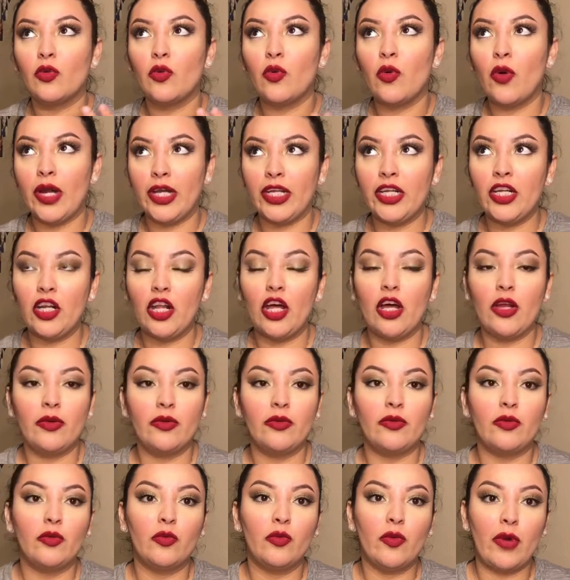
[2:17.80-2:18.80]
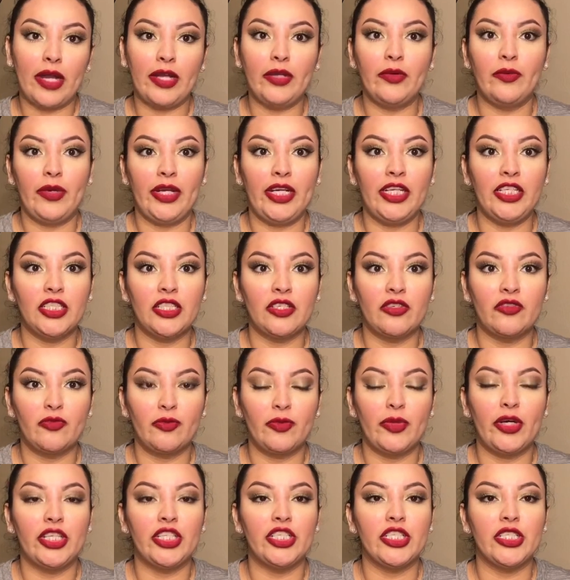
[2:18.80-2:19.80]
quite a lot wide range of
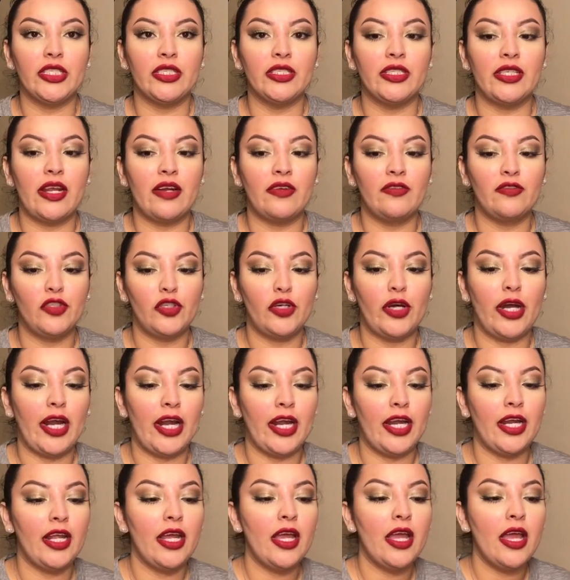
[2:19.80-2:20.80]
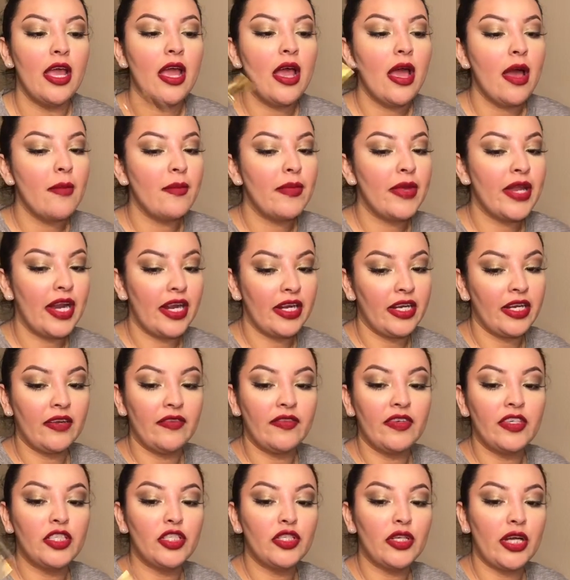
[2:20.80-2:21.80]
brushes that I've tried, but I had
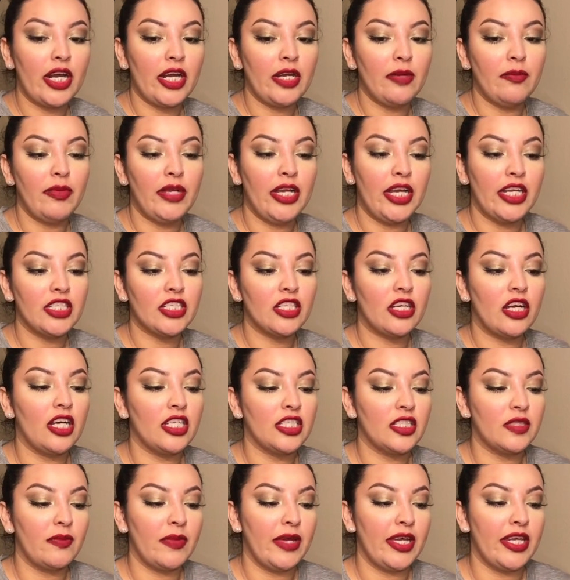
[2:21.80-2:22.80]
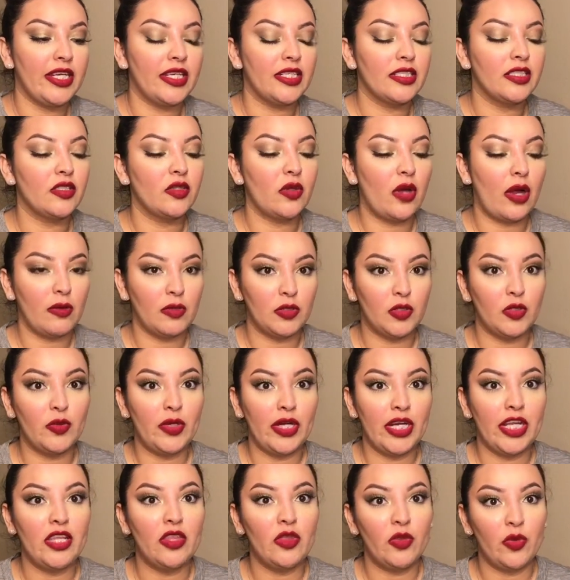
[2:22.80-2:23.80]
never tried BH Cosmetics, so I was
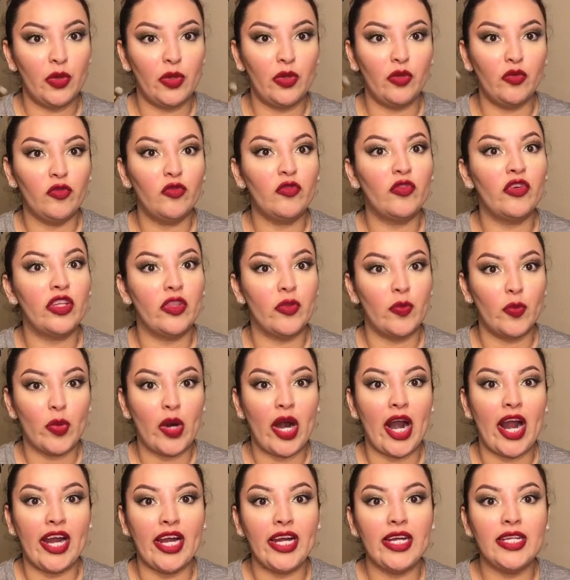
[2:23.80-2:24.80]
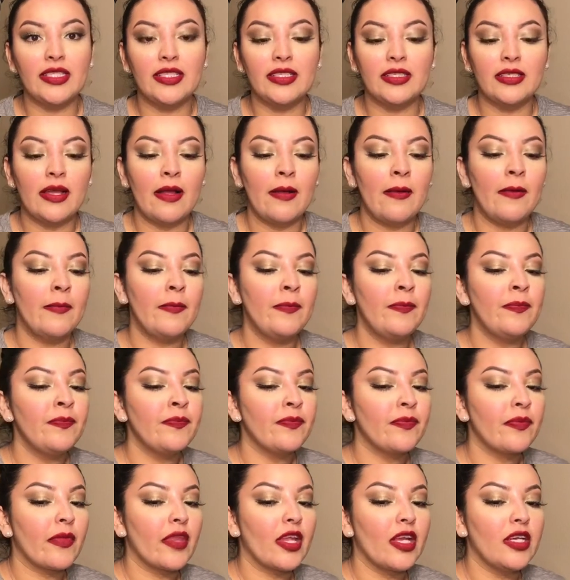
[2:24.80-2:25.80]
really thrilled for the price.
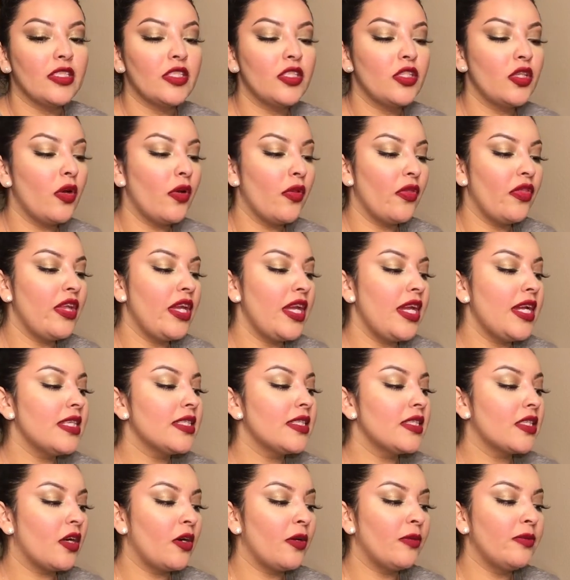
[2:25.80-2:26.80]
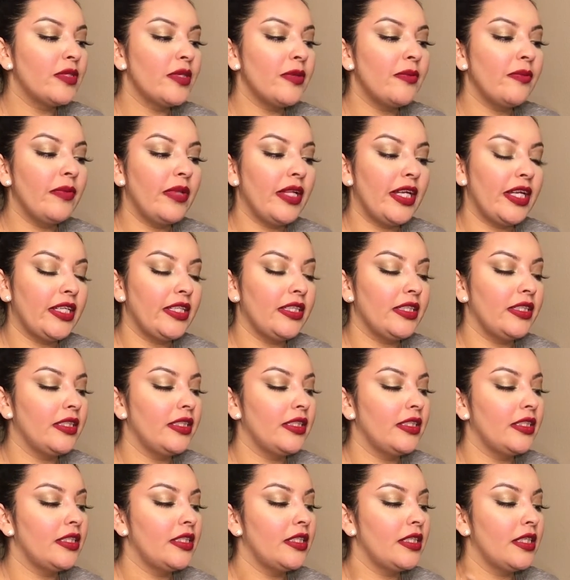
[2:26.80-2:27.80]
So the Sculpt and Blend
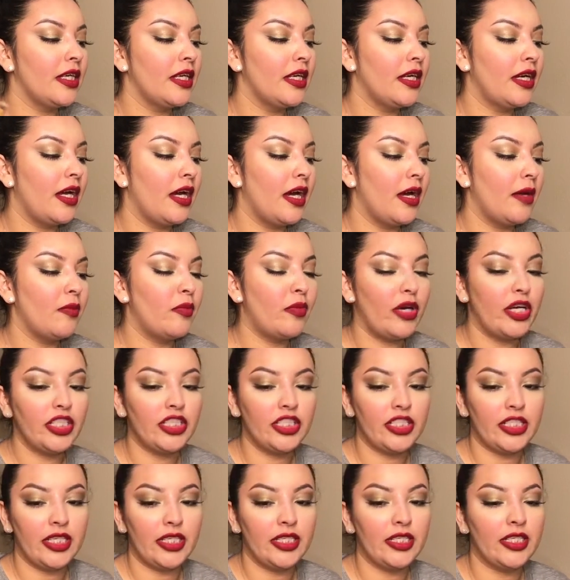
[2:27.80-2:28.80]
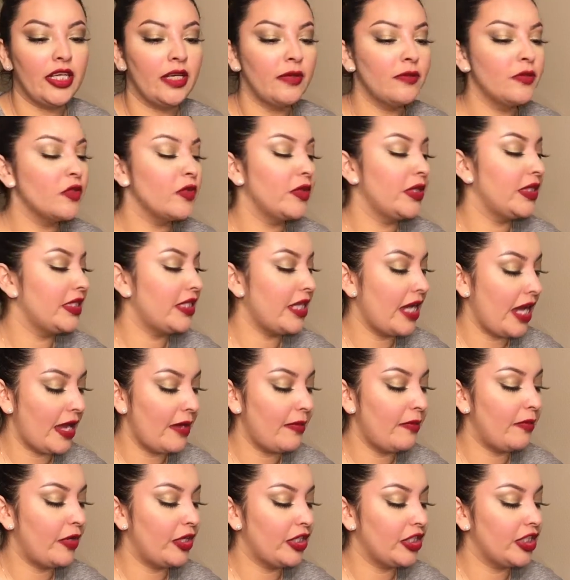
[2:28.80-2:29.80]
uh, brush set comes with
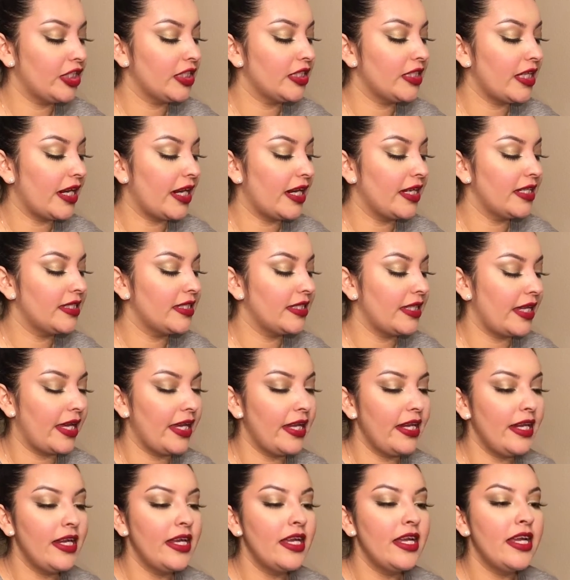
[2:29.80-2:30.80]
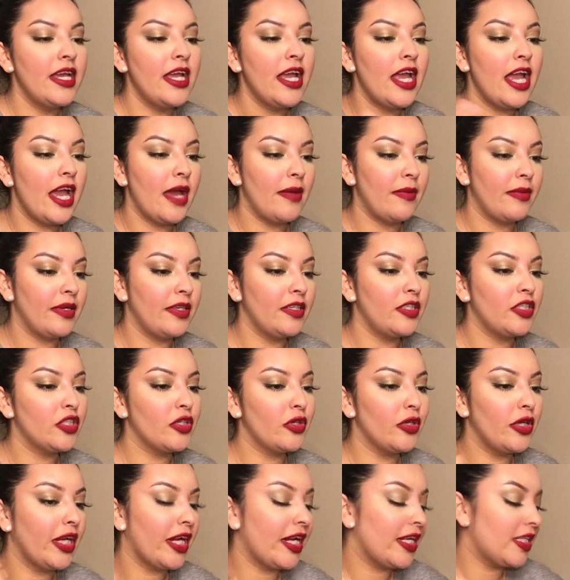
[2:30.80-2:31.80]
10 brushes, like I said. I'm gonna show
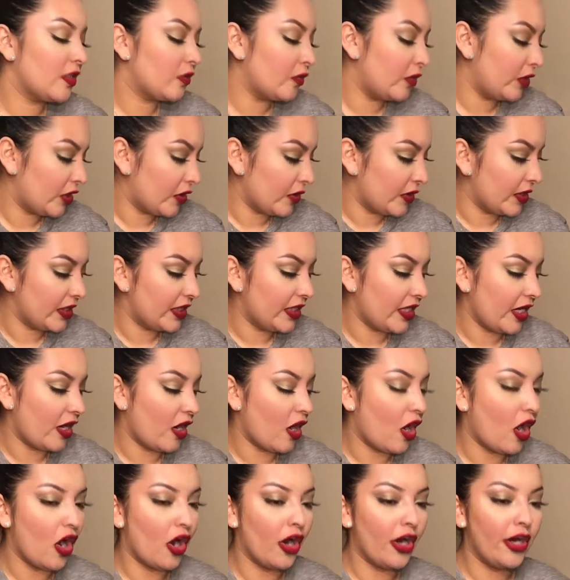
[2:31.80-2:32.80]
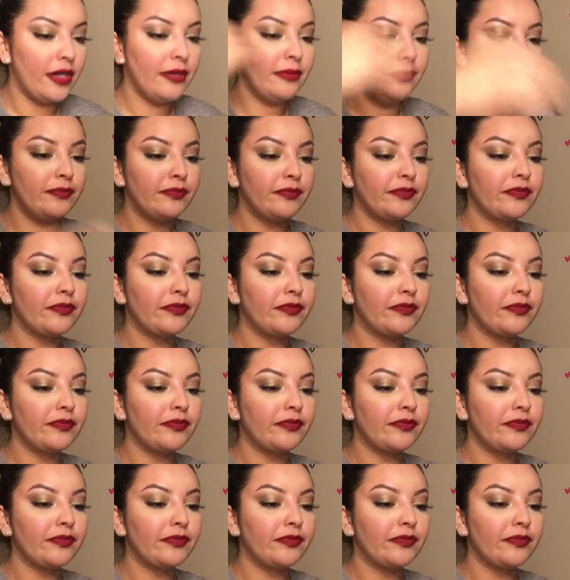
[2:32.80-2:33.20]
you guys which ones they are.